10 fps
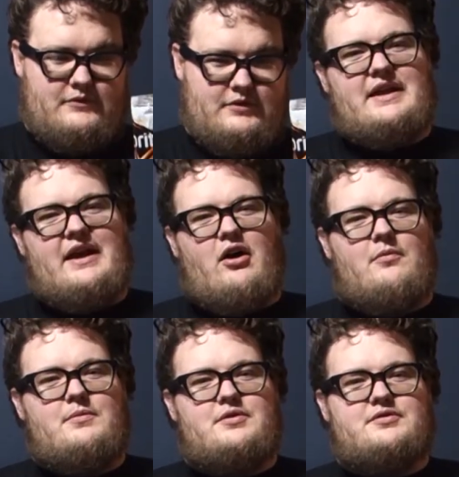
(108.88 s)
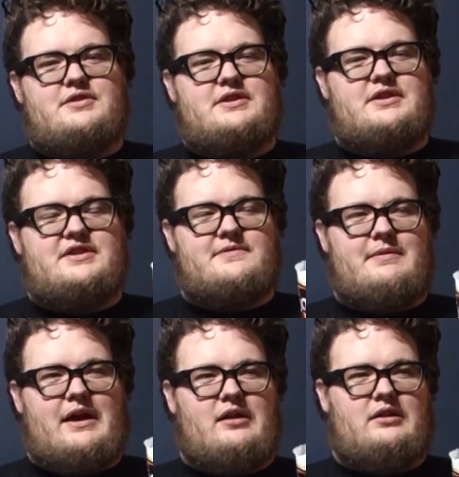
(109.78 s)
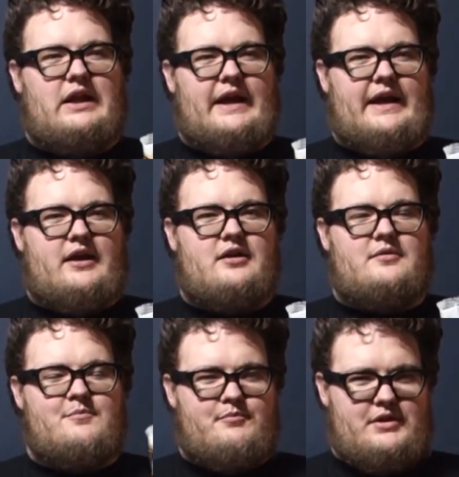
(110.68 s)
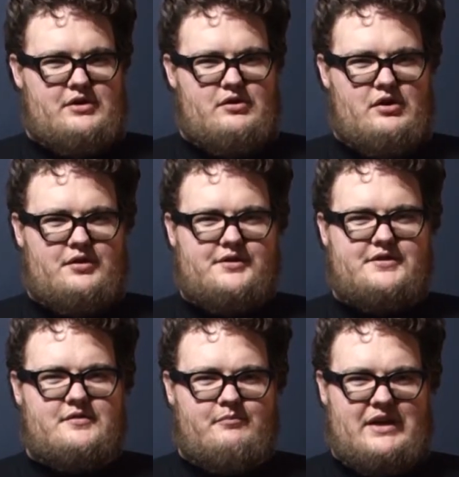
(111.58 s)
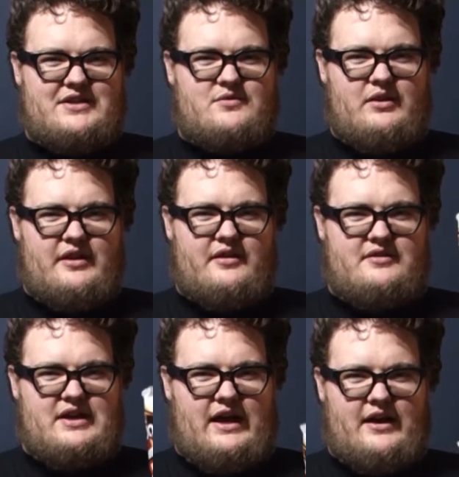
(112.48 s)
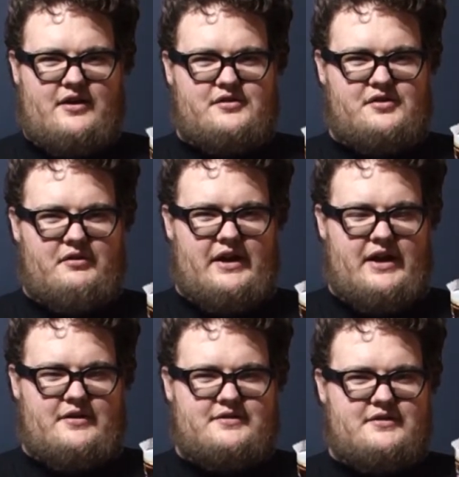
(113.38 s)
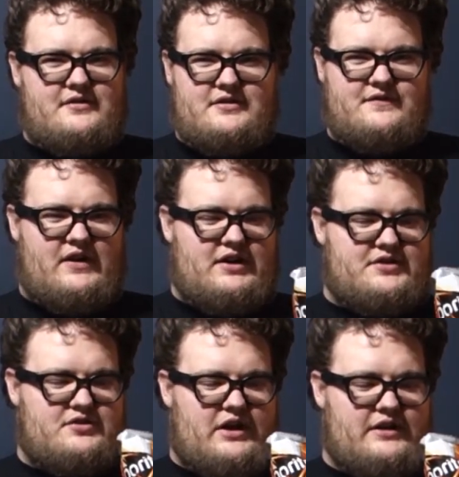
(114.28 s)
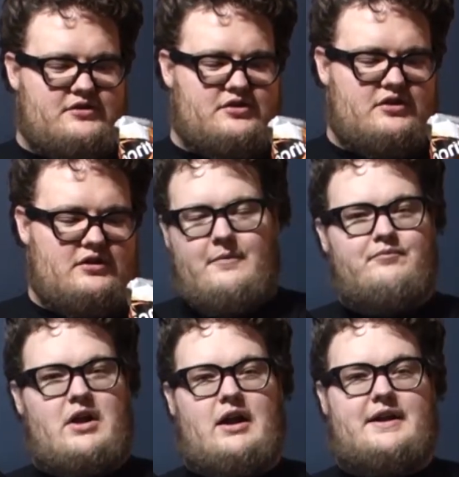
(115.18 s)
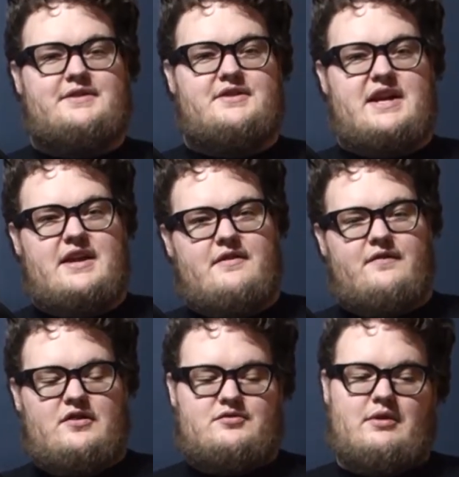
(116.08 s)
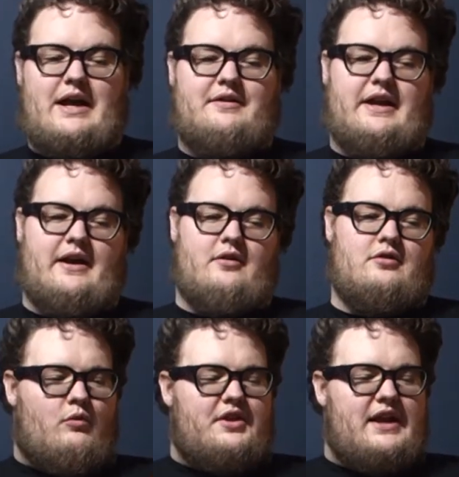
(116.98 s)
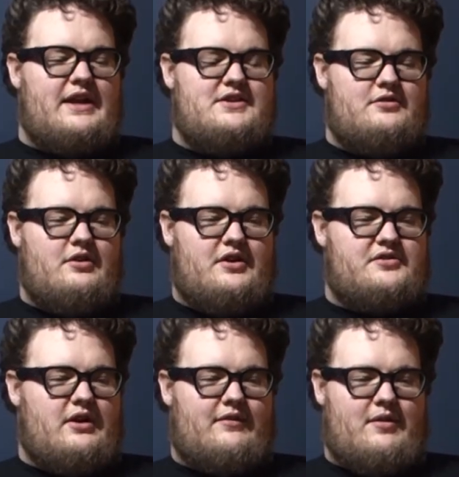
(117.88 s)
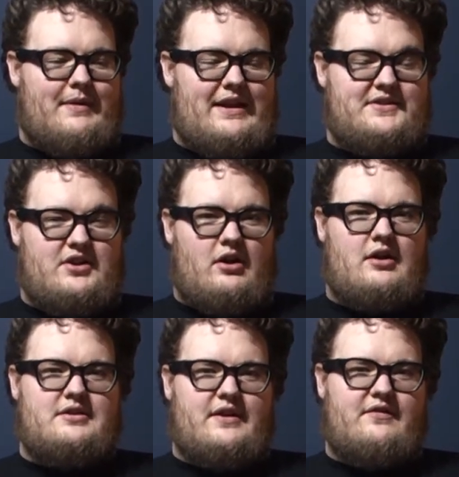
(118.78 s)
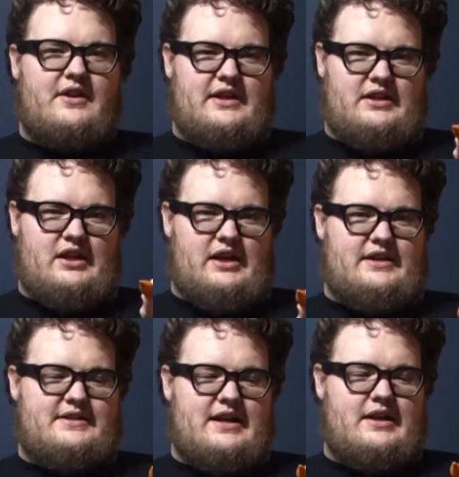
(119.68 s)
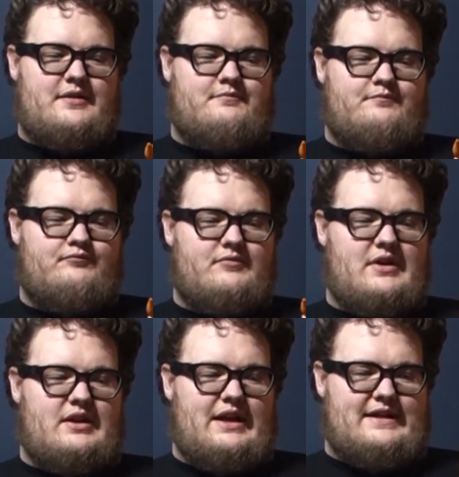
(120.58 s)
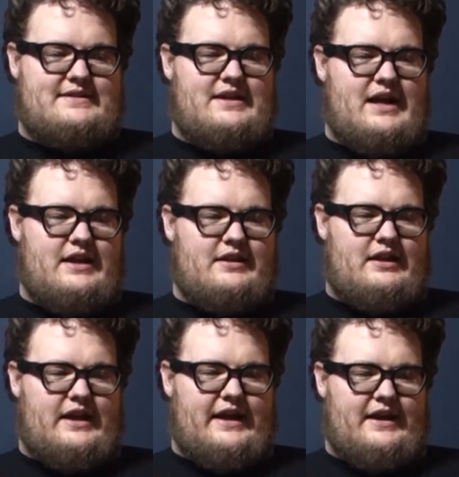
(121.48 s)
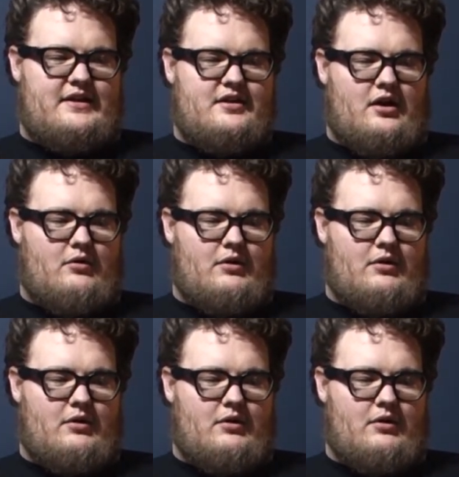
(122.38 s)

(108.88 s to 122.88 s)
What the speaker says: They almost smell like bugles mixed with taco Doritos. It's very strange. Alright, so taking the first one out now, one thing I do notice right off the bat is there are definitely lines on it. It's not like a